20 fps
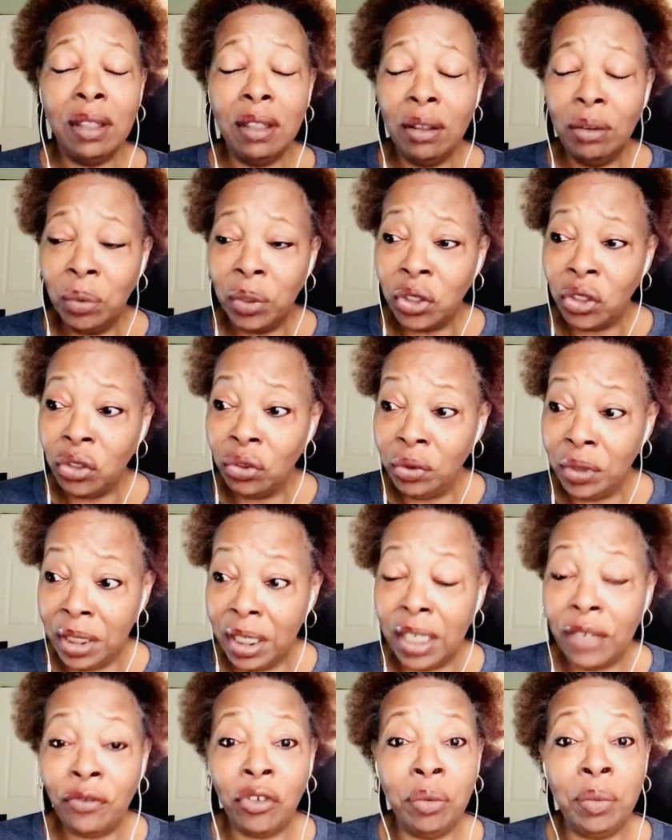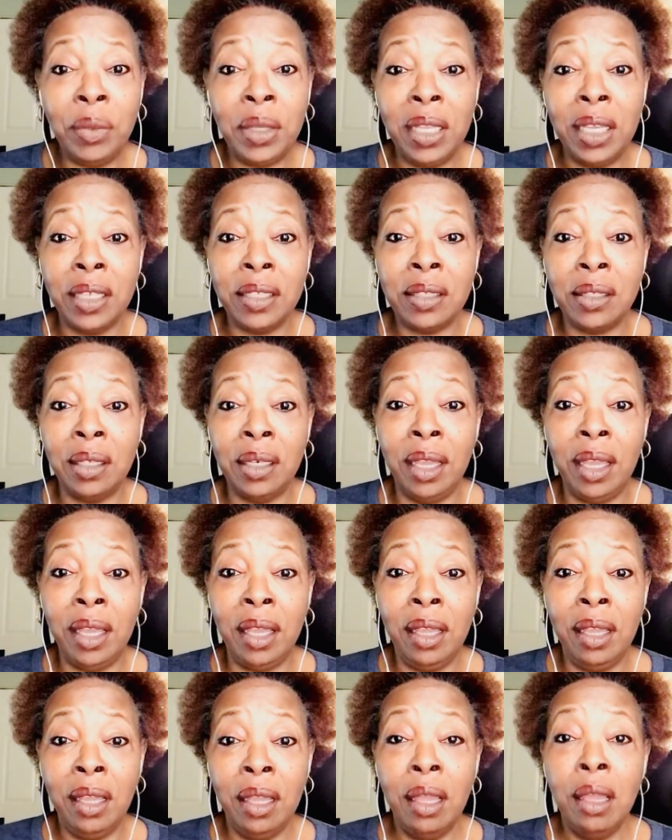What you did for me
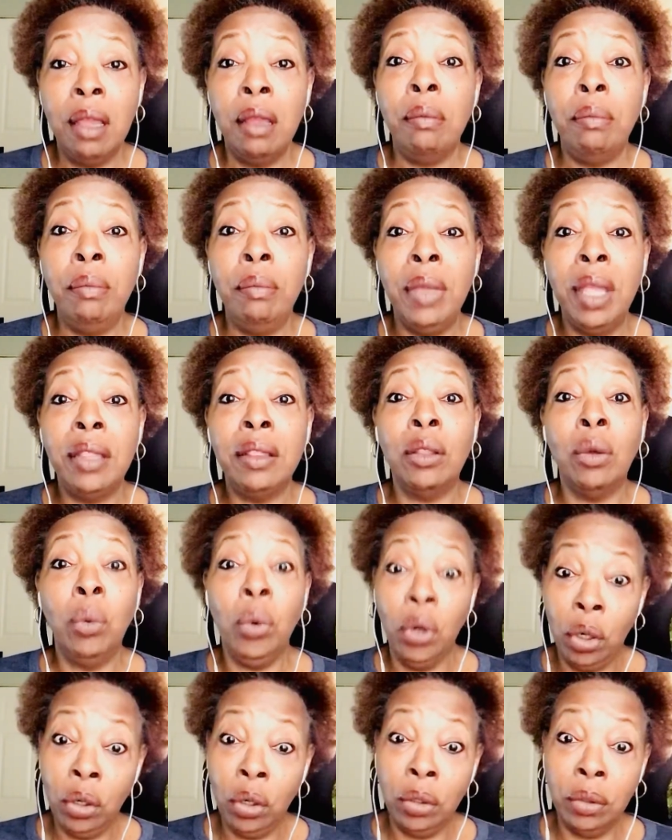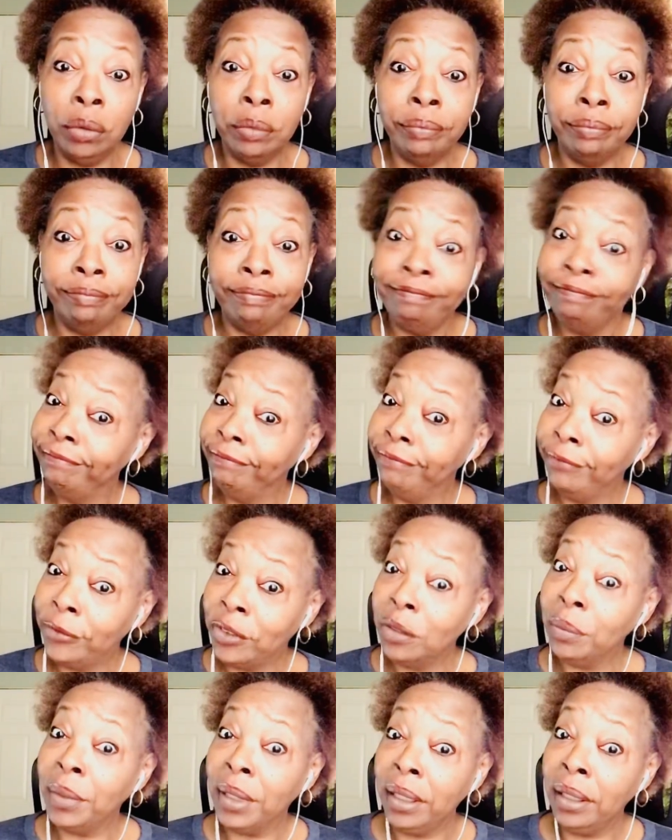yesterday meant the world
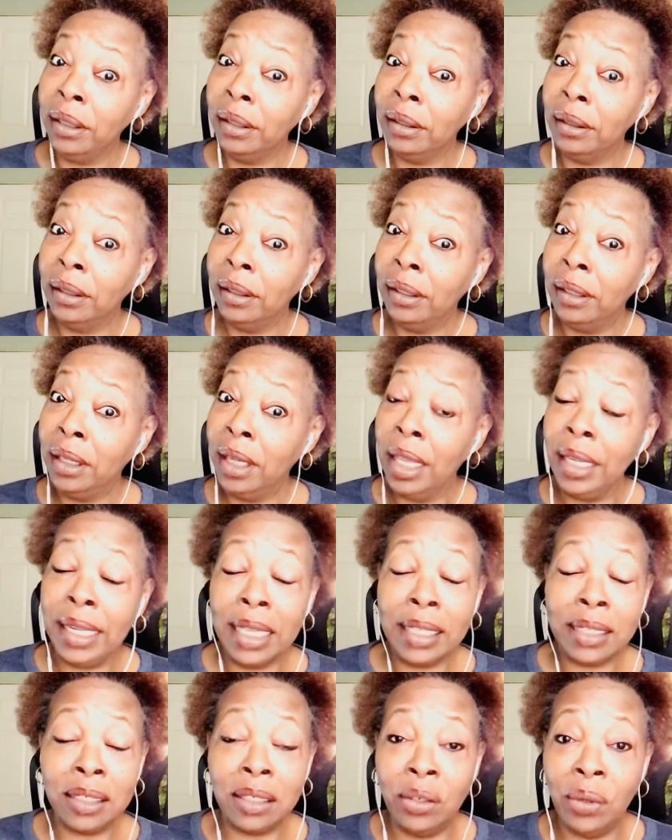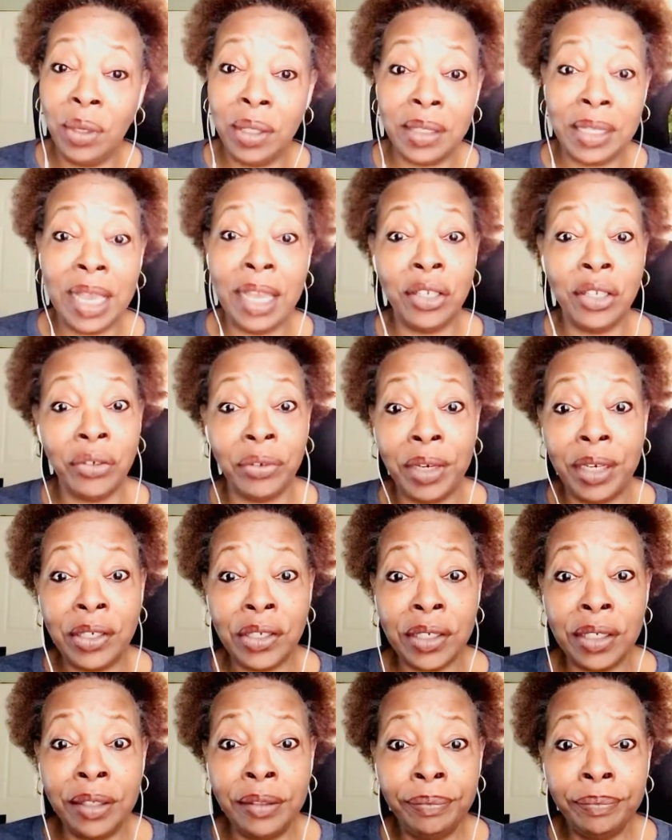to me. And that's no
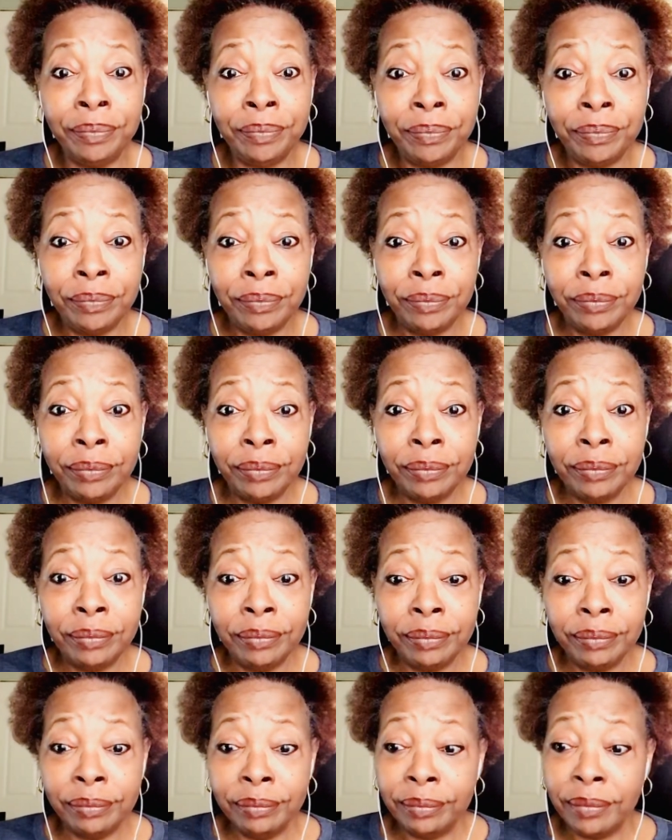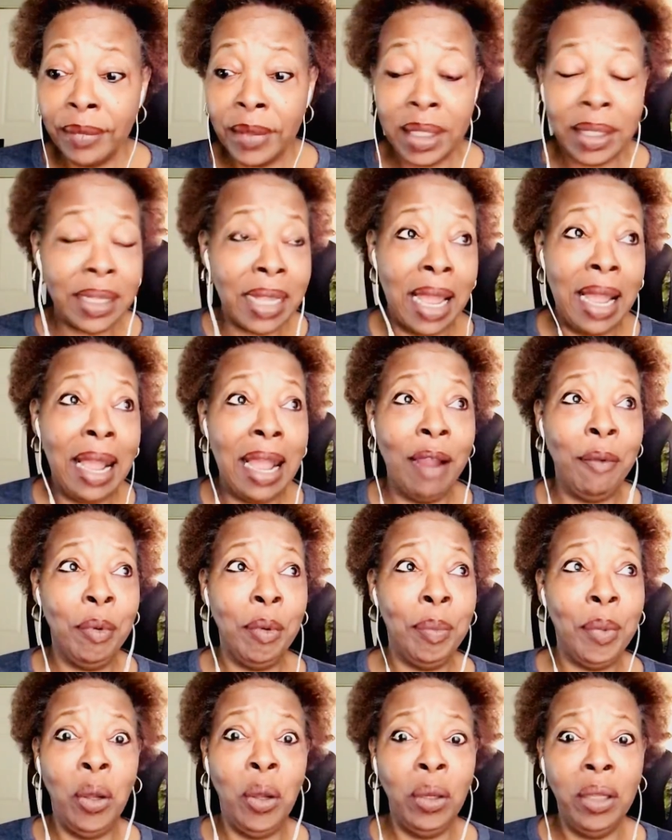exaggeration. It's not
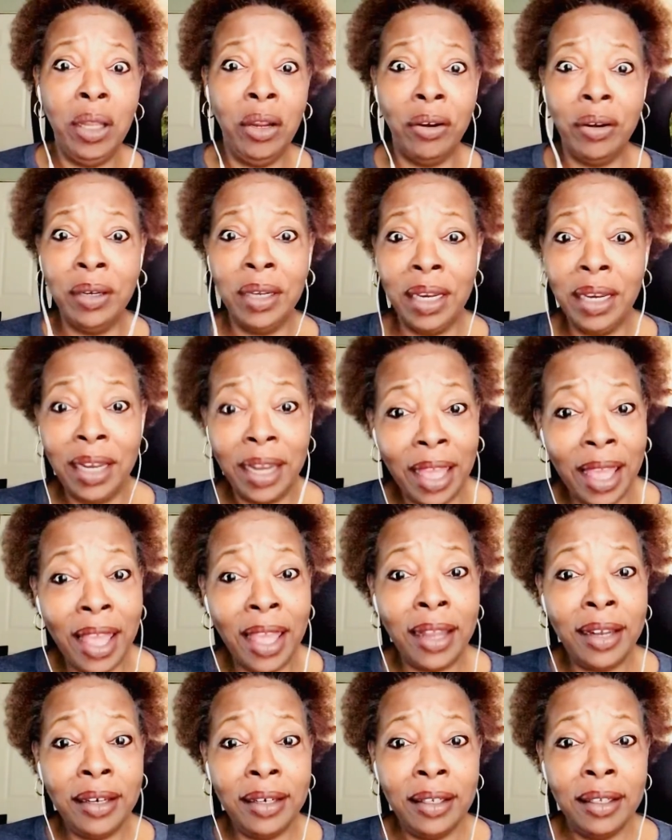hyperbole or none of that.